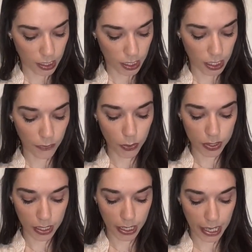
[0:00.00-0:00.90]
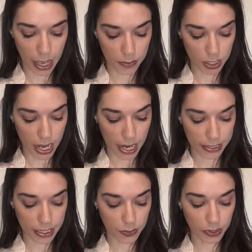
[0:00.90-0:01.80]
If you assign a caption,
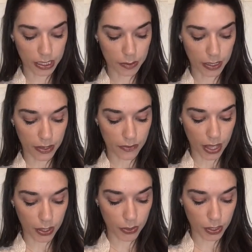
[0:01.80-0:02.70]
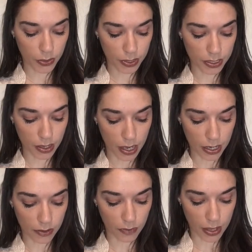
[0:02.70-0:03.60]
Access will display the value you
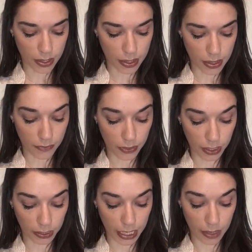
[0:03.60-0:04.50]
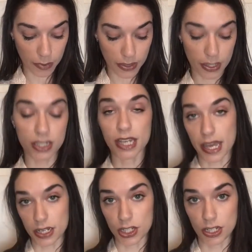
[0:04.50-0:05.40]
assign rather than the field name in the
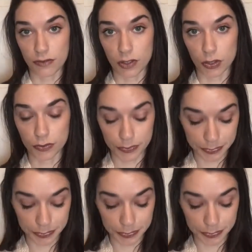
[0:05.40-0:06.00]
Datasheet view.